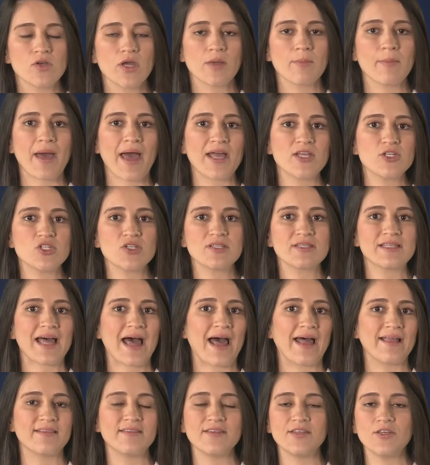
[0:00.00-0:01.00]
imagine
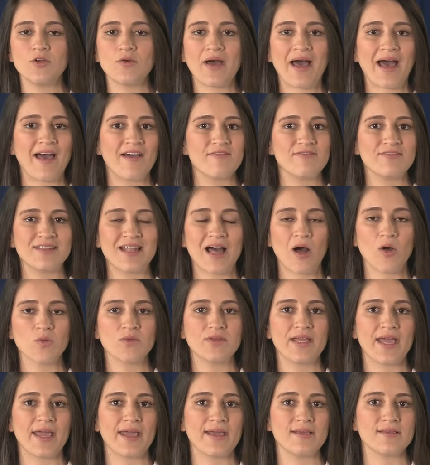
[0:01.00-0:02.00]
that you have
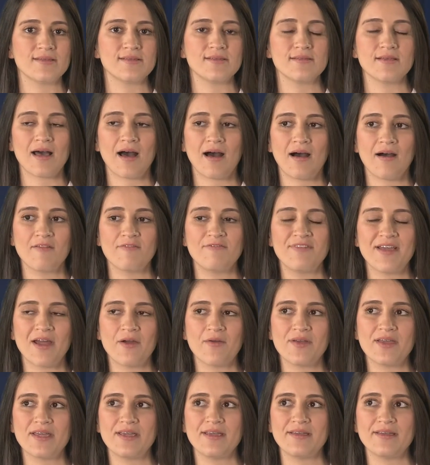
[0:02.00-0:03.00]
nowadays a
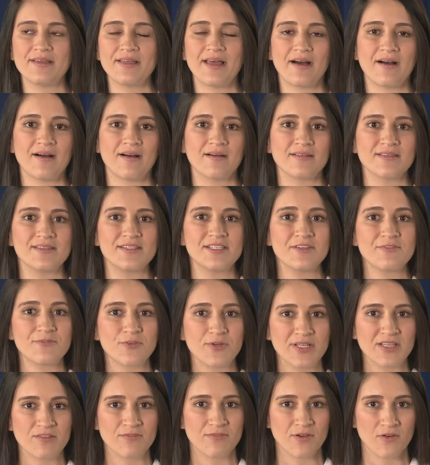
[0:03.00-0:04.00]
very
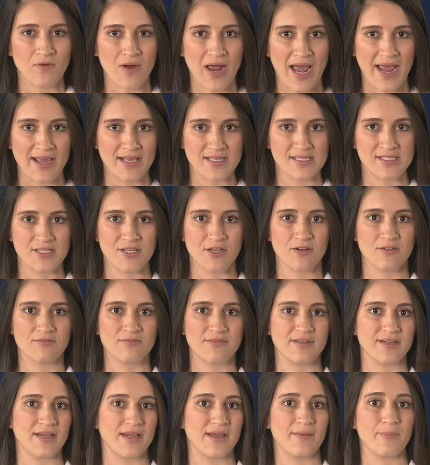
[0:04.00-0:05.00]
different variety
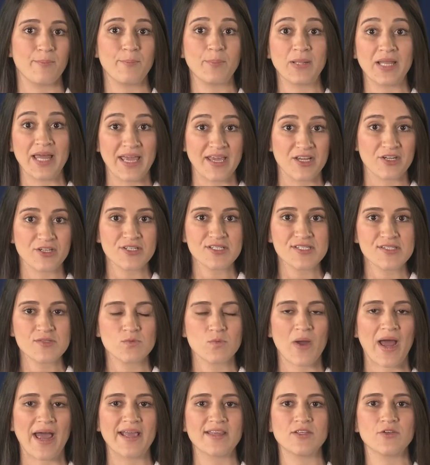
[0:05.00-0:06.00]
of players,
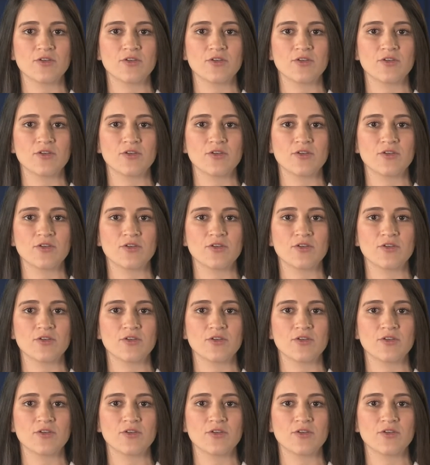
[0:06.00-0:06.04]
right?